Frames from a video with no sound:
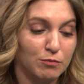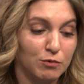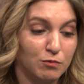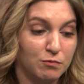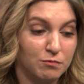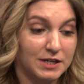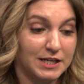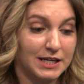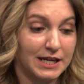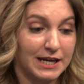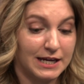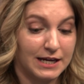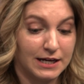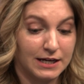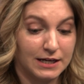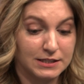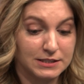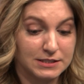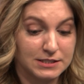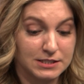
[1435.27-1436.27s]
We
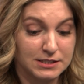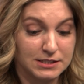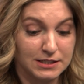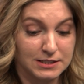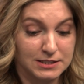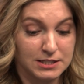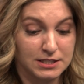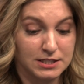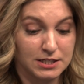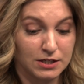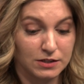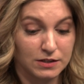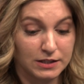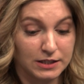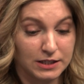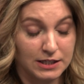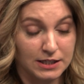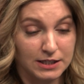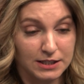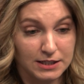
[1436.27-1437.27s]
can't
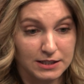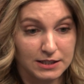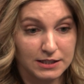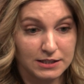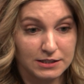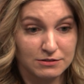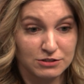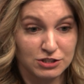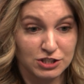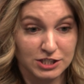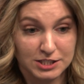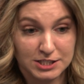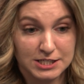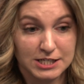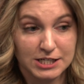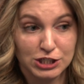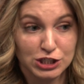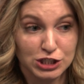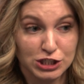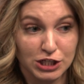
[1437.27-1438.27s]
necessarily just
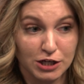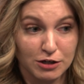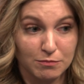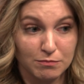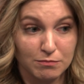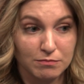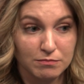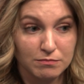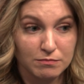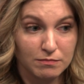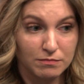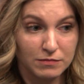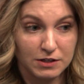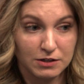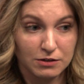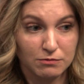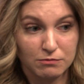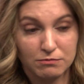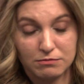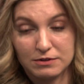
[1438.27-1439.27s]
teach them,
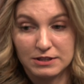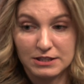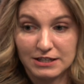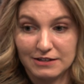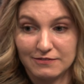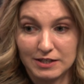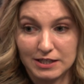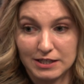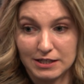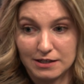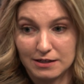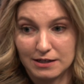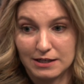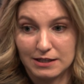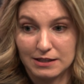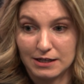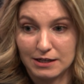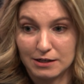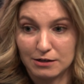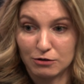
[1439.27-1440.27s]
leave it
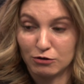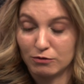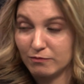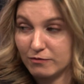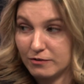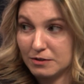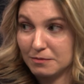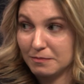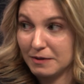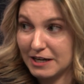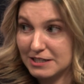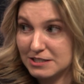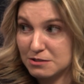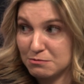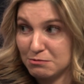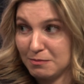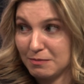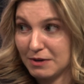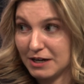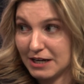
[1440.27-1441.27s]
and then hope for the
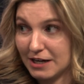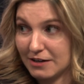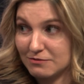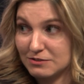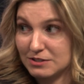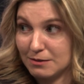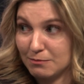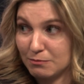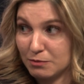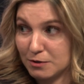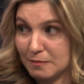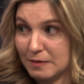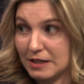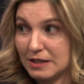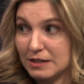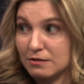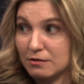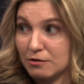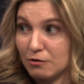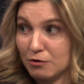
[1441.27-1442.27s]
best. We might have
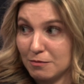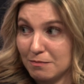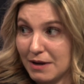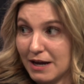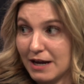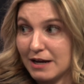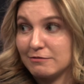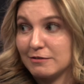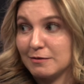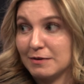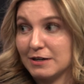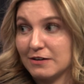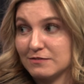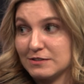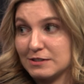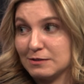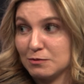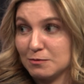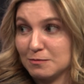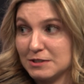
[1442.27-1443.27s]
to go to mat. We might have
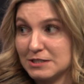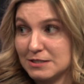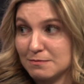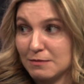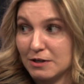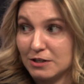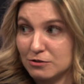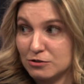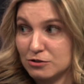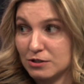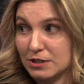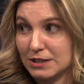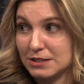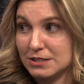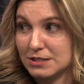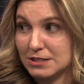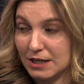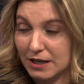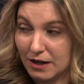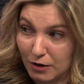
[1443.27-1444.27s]
to implement some other
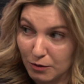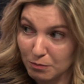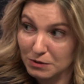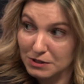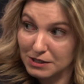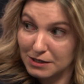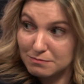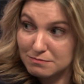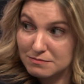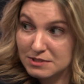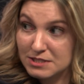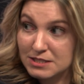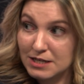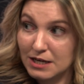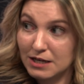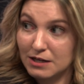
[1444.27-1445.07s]
tricks to help them stay